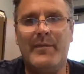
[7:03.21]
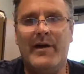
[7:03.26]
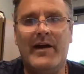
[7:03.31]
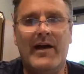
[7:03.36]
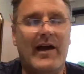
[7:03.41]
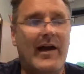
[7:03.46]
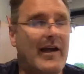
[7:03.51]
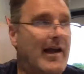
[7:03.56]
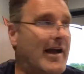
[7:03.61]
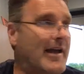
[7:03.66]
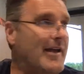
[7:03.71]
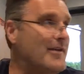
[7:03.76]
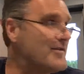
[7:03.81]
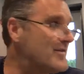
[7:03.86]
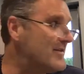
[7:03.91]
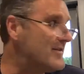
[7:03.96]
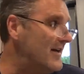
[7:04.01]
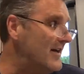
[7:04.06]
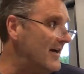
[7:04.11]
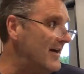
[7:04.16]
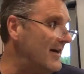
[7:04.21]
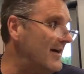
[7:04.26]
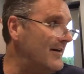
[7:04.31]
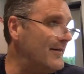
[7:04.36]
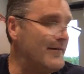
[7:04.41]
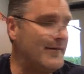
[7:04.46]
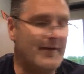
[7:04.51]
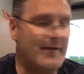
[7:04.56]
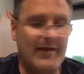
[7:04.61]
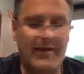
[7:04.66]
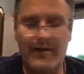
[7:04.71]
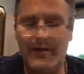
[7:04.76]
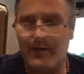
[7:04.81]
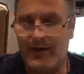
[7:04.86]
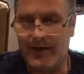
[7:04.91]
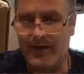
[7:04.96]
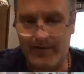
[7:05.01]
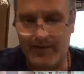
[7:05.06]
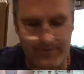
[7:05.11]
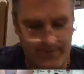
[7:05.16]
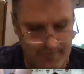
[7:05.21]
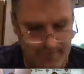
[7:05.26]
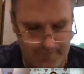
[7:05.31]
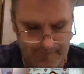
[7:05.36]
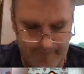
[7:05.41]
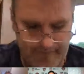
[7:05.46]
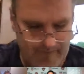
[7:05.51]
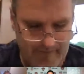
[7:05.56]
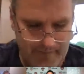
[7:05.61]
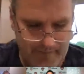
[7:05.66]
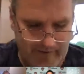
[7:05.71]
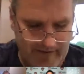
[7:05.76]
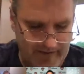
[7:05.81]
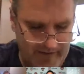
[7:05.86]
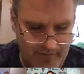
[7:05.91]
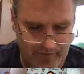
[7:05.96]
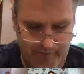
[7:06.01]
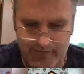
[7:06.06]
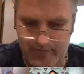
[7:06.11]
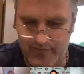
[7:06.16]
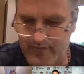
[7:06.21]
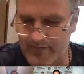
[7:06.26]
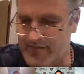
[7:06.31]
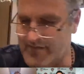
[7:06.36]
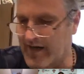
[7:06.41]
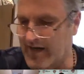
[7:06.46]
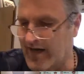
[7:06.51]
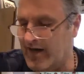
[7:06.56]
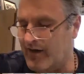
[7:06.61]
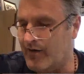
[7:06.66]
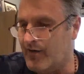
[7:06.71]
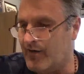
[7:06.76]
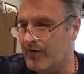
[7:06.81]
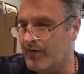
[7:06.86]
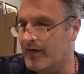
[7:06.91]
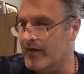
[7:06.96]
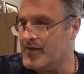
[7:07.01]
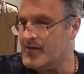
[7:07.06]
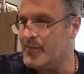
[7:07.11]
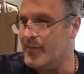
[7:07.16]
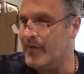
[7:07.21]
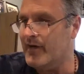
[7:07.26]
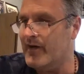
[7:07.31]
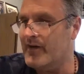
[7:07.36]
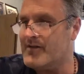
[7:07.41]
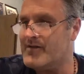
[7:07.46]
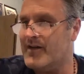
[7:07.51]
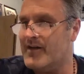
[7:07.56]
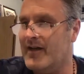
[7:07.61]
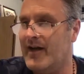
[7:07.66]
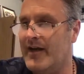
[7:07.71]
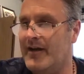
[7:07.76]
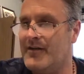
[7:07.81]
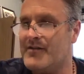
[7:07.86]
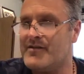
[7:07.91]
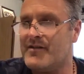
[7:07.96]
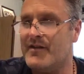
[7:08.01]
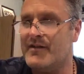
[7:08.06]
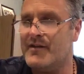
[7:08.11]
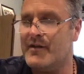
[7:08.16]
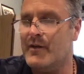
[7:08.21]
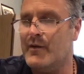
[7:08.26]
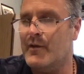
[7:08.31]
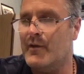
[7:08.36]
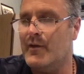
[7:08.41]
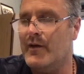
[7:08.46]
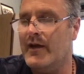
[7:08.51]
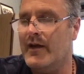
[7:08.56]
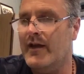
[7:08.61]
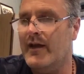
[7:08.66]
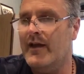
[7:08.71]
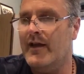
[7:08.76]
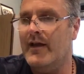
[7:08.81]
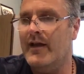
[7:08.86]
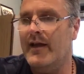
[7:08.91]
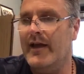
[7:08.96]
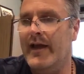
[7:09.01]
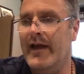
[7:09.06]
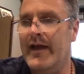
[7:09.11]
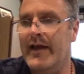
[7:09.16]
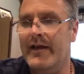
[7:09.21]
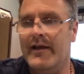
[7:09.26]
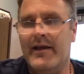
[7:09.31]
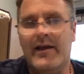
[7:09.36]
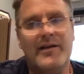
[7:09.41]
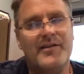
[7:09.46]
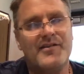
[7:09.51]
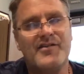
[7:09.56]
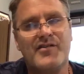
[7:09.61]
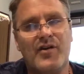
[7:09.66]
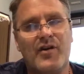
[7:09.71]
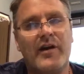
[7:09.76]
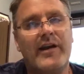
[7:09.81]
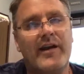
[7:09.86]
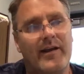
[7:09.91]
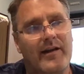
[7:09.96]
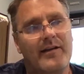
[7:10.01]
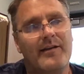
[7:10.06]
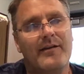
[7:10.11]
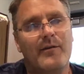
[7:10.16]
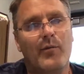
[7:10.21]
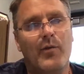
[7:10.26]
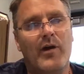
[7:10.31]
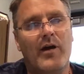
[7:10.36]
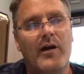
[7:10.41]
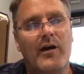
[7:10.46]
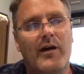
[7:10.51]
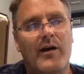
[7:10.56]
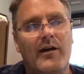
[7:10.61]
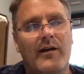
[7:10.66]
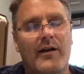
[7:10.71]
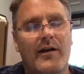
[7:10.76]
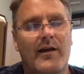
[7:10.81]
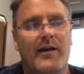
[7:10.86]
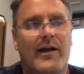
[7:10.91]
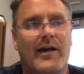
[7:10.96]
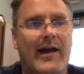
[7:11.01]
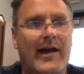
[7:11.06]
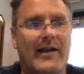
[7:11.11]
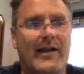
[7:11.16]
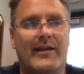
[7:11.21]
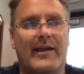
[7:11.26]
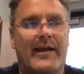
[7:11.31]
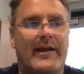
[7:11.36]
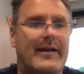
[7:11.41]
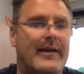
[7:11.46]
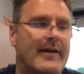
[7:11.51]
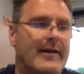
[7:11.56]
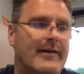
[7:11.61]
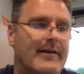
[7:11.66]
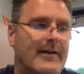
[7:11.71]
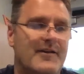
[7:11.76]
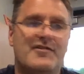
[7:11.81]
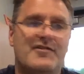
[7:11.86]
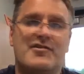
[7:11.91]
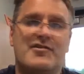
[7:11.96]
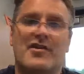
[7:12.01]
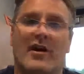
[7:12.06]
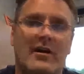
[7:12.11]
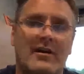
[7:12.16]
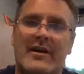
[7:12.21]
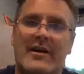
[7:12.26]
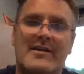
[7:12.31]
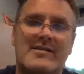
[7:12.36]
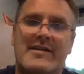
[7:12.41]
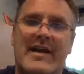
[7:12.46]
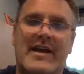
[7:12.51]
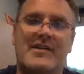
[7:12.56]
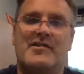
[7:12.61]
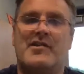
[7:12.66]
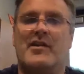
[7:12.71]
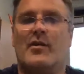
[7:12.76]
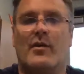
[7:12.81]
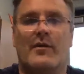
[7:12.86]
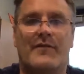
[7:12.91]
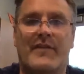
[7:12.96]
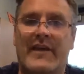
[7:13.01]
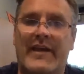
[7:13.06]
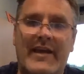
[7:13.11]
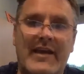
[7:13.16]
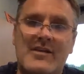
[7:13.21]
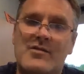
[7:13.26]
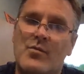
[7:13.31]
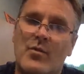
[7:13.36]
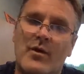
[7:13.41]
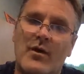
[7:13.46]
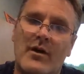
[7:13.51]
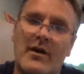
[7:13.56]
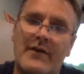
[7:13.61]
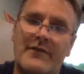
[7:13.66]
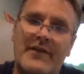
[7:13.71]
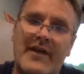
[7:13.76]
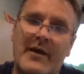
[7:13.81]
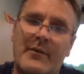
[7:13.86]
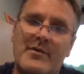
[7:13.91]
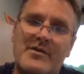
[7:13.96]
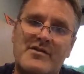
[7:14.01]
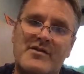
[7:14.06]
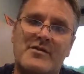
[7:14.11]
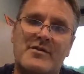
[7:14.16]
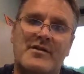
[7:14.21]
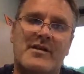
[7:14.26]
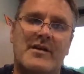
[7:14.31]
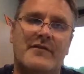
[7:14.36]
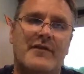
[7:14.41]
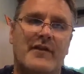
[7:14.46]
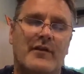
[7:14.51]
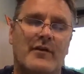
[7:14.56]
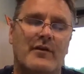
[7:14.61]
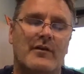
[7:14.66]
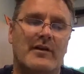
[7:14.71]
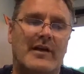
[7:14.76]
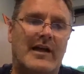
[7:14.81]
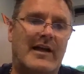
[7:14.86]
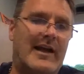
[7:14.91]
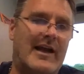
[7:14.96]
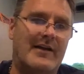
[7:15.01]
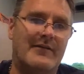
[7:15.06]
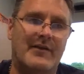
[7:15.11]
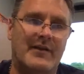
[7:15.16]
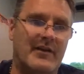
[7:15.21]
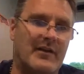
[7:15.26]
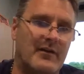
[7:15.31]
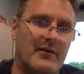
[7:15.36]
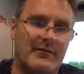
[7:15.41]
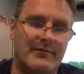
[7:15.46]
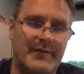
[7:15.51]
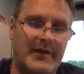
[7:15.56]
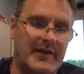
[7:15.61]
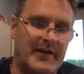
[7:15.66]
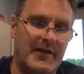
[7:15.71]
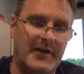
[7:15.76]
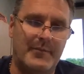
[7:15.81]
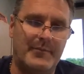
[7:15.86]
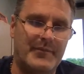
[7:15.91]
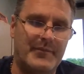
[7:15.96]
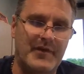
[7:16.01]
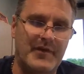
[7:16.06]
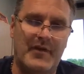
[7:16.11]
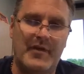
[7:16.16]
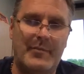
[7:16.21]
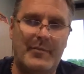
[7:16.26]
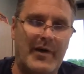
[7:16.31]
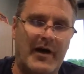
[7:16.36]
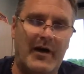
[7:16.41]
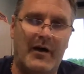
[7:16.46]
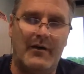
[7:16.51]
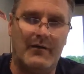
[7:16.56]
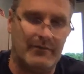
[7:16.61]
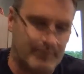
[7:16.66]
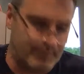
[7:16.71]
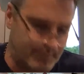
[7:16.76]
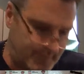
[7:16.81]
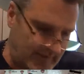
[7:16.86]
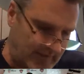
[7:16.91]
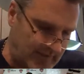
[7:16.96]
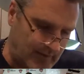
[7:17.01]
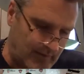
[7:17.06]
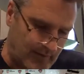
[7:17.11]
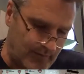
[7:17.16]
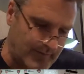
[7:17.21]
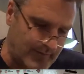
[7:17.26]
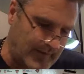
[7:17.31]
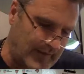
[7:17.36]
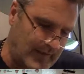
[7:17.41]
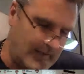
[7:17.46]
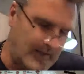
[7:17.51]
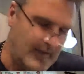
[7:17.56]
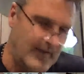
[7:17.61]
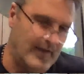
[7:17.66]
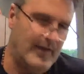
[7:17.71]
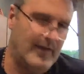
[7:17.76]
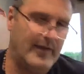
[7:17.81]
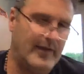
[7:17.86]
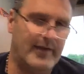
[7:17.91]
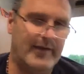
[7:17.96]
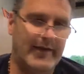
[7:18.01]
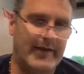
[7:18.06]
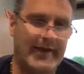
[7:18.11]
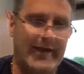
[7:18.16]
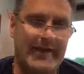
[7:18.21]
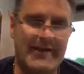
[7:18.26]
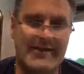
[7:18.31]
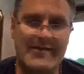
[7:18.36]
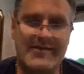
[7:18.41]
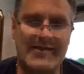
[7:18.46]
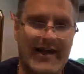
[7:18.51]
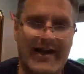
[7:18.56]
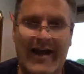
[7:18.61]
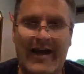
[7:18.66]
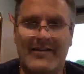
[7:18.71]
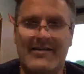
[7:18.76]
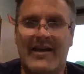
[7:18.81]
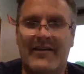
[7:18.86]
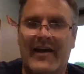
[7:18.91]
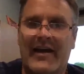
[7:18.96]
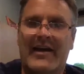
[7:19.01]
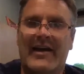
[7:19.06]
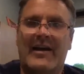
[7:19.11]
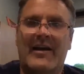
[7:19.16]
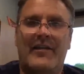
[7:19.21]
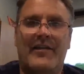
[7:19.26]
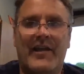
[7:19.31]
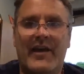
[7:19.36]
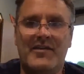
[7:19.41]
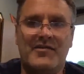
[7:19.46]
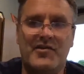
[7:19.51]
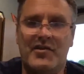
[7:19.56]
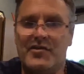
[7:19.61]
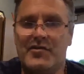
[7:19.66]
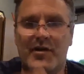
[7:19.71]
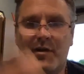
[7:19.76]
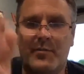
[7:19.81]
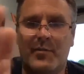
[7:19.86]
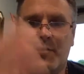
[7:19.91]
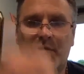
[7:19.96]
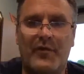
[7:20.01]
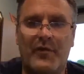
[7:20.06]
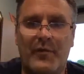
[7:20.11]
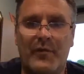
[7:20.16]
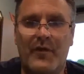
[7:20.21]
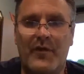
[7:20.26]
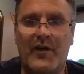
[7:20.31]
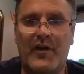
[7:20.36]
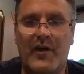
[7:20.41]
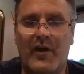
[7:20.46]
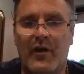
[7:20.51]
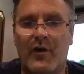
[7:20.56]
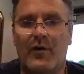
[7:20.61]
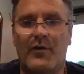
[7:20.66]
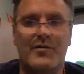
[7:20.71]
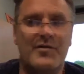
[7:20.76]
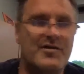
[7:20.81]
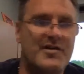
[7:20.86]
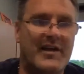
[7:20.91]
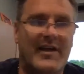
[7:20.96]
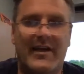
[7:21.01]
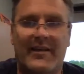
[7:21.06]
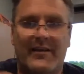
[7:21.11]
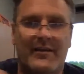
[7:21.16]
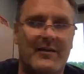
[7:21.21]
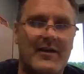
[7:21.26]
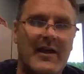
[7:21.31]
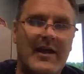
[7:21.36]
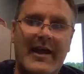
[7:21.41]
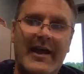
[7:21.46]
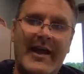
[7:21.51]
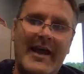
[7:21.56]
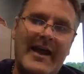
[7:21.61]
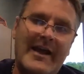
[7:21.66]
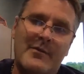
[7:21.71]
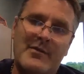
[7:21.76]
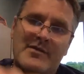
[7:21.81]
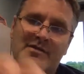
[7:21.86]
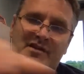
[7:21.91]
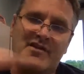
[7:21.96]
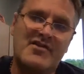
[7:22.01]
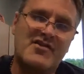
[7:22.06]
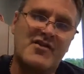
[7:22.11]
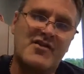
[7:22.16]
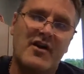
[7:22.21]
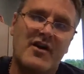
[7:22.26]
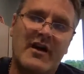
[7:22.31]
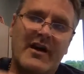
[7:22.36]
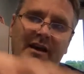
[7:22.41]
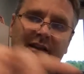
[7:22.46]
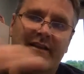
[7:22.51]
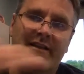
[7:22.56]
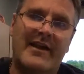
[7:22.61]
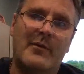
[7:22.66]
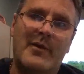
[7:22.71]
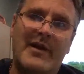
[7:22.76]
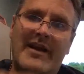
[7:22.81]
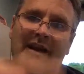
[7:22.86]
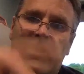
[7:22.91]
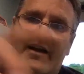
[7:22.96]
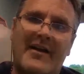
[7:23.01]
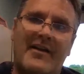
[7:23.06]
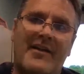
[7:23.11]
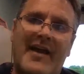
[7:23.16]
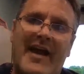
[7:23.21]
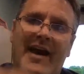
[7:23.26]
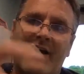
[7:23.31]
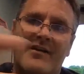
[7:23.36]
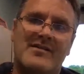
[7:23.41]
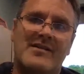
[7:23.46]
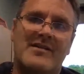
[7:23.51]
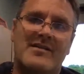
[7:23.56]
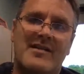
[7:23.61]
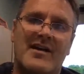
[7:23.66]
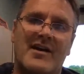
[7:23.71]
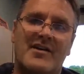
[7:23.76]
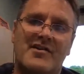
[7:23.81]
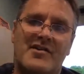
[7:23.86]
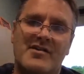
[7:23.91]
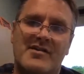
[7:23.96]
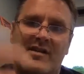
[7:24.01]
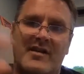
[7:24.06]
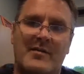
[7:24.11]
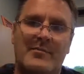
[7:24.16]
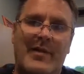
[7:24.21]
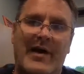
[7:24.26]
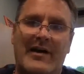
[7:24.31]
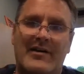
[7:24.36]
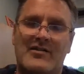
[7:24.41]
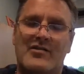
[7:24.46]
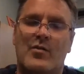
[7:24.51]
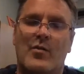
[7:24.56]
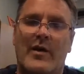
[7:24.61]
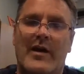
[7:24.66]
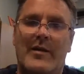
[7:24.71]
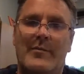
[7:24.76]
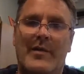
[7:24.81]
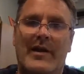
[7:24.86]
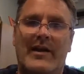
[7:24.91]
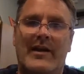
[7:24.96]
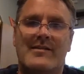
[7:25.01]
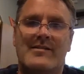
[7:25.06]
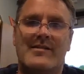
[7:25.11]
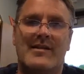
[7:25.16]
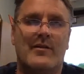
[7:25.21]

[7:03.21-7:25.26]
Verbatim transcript: I, I used to uh, you know I in my youth soccer experience, I used to do a, a circuit where I had like a, a, juggling station, or if the kids were, if that was too difficult, I'd have a little, you know, you do the bell, you know, inside, outside, that kind of things. You dribble through the cones, you get the, and it was a circuit that would get a thousand touches in about 20 minutes.